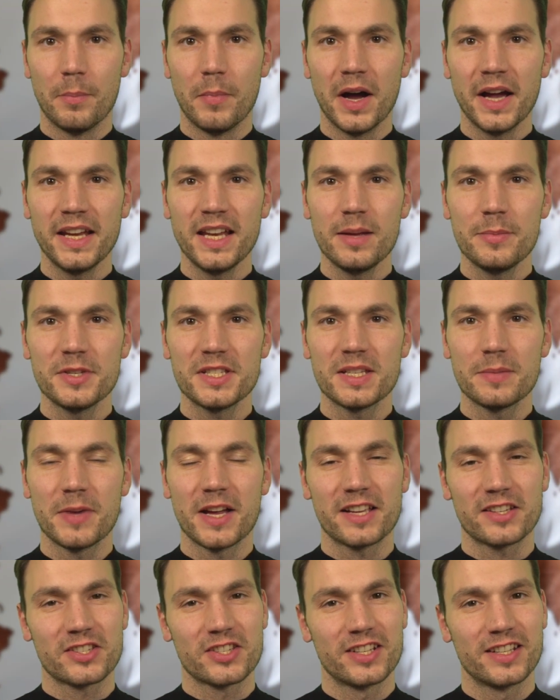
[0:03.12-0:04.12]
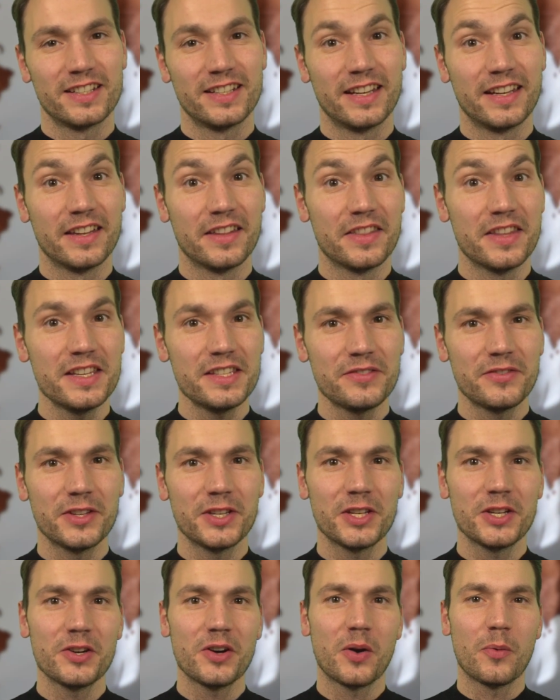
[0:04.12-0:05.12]
My name is Sebastian and in this
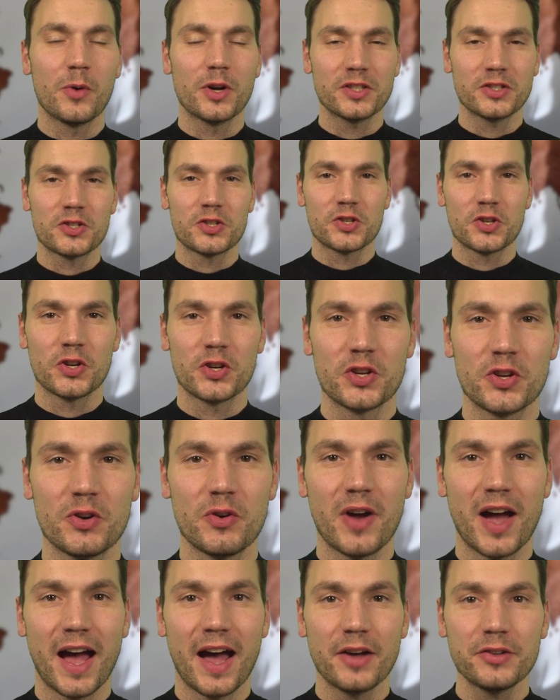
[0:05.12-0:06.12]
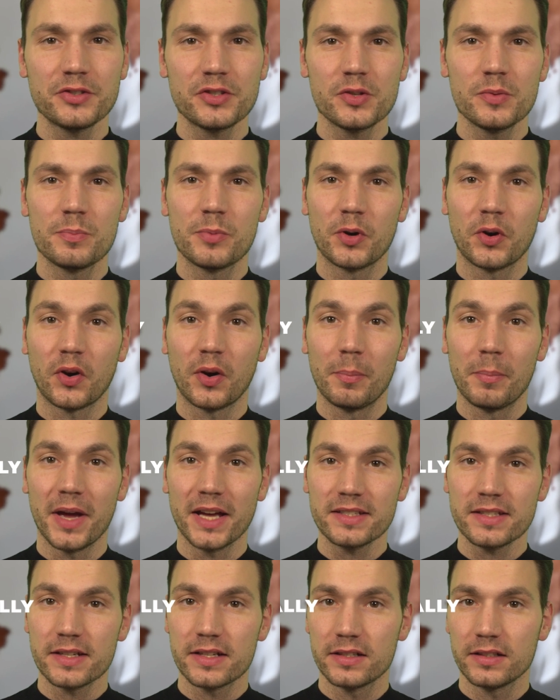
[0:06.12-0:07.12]
video I want to show you how to
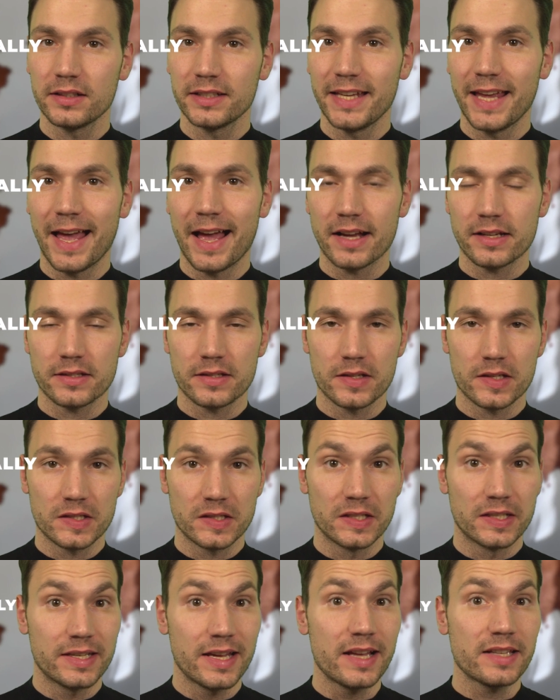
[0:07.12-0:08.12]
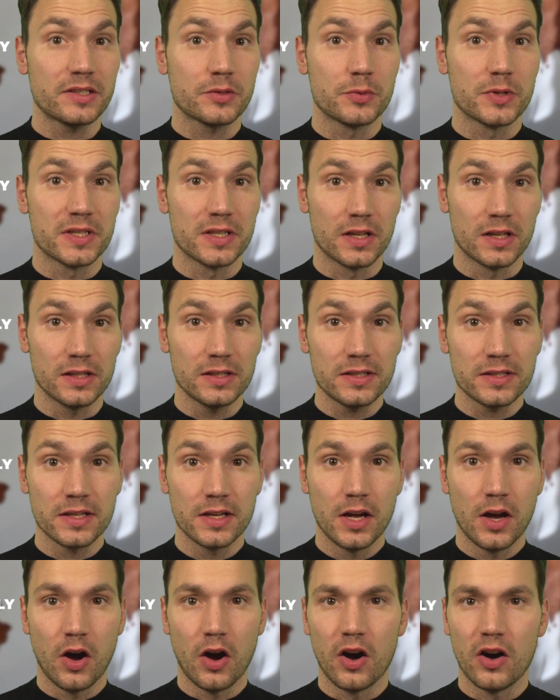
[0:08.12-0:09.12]
programmatically access the test results
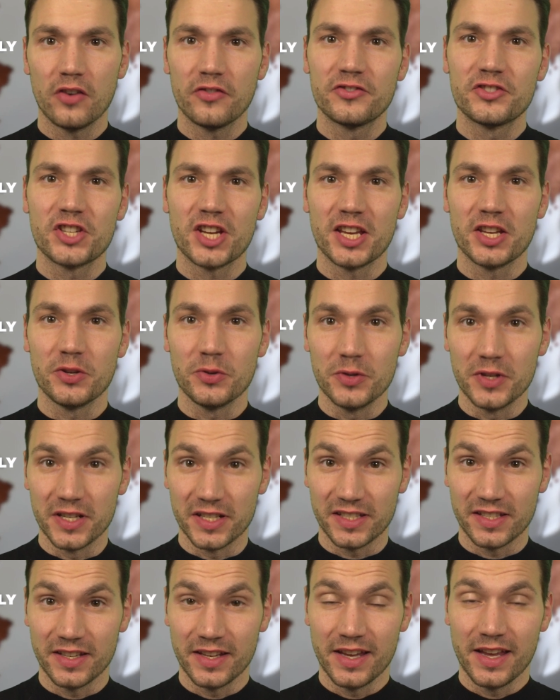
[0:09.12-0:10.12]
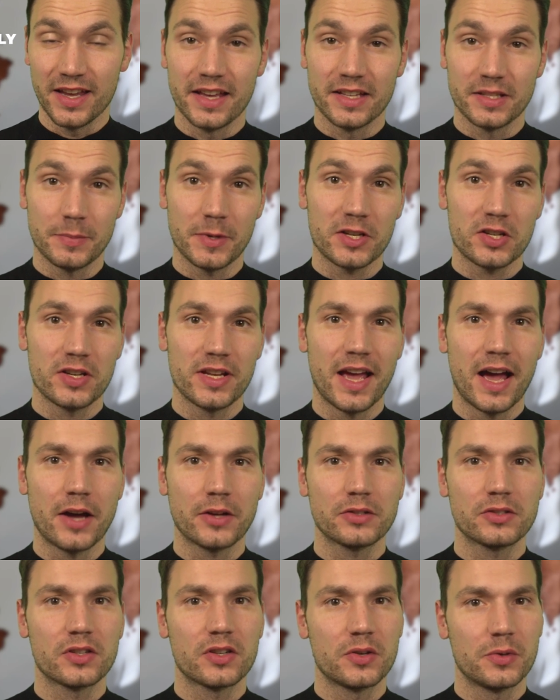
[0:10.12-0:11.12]
of JUnit, especially
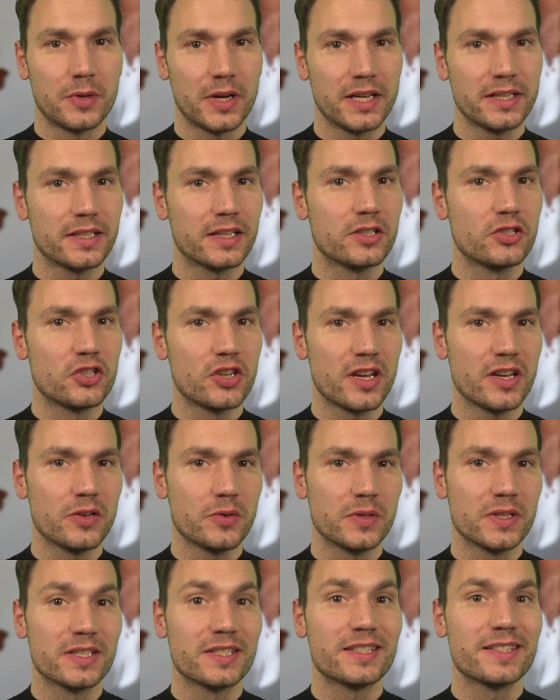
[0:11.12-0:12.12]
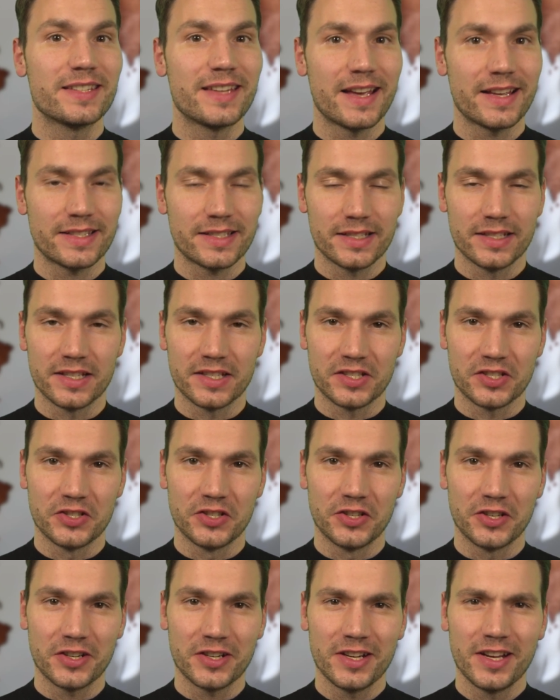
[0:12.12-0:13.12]
how to create a JUnit test
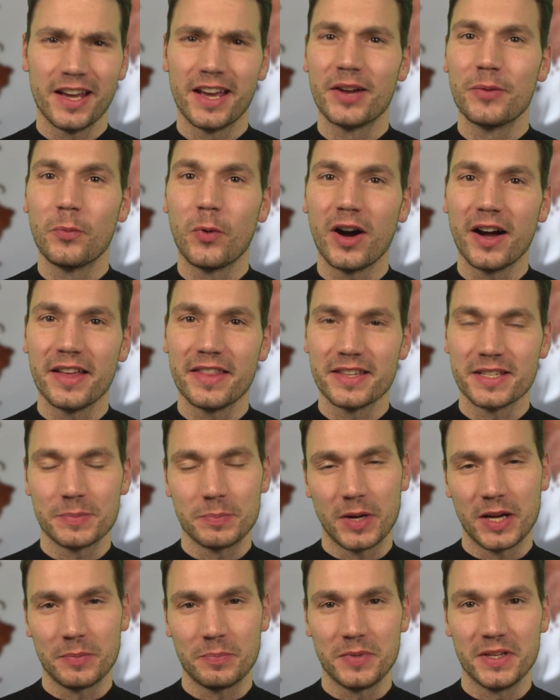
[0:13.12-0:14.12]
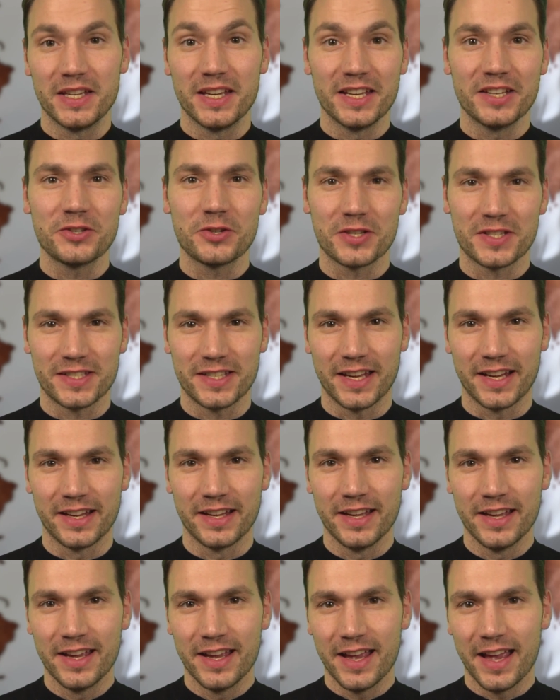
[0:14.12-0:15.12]
listener and why this might be interesting.